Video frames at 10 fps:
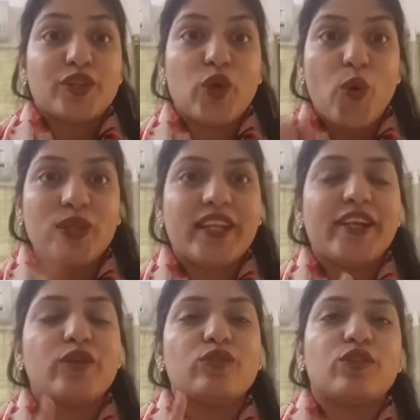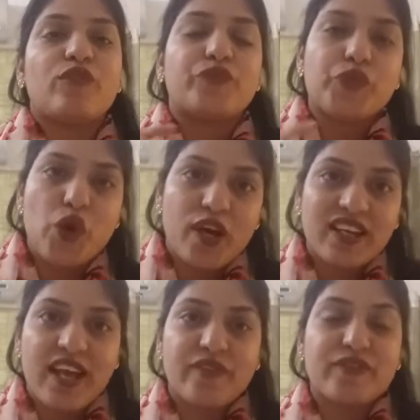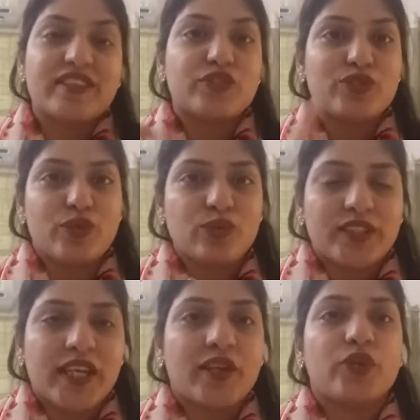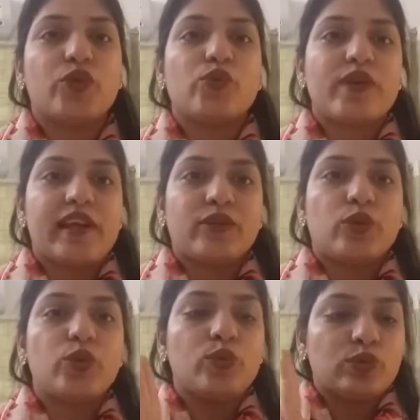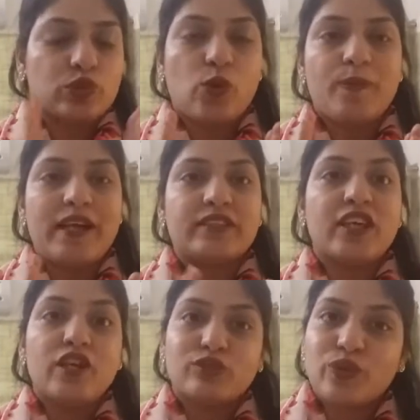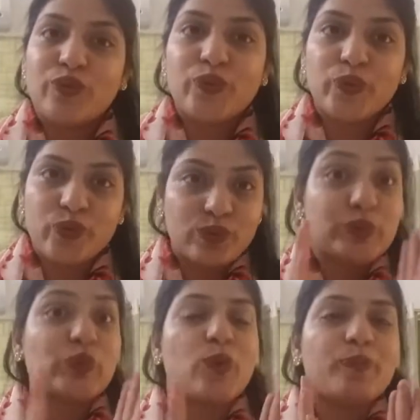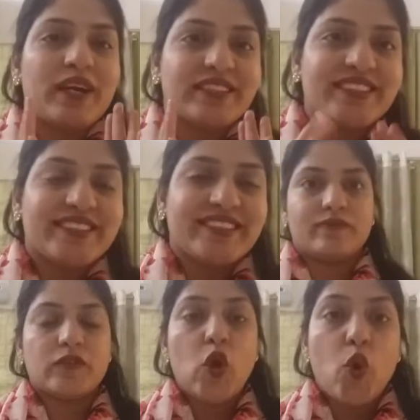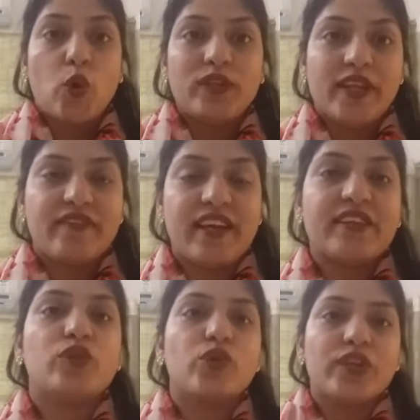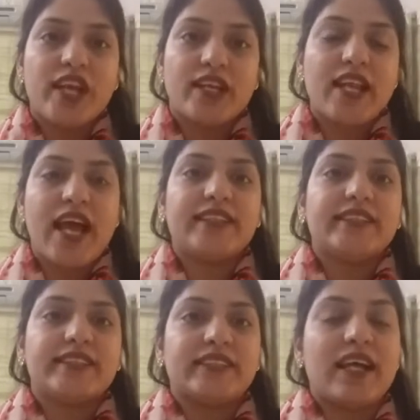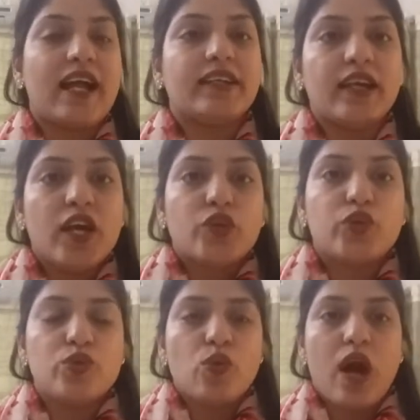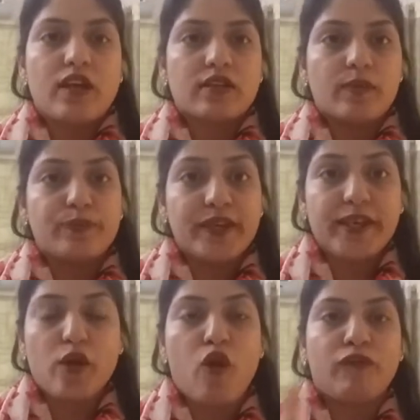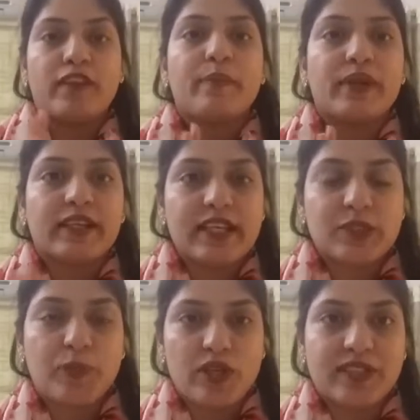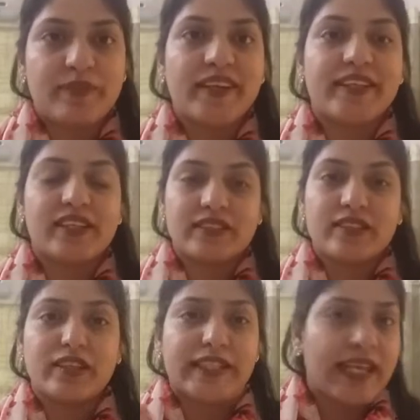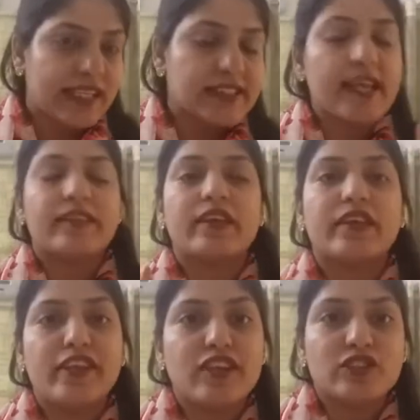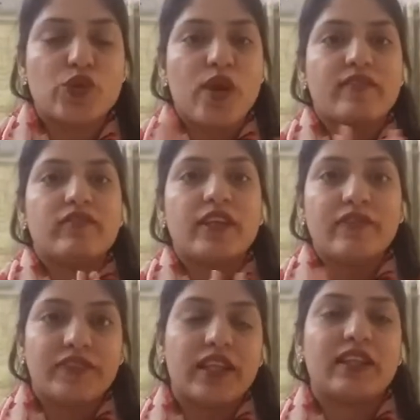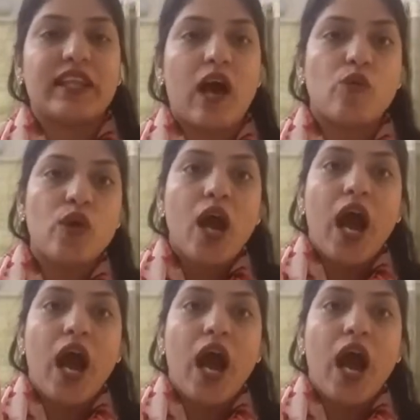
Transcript: The only truth of your life is you think you can do so much. So you do so much. Only when you realize that you are a being of limitless possibilities, the days and the years you have lived till now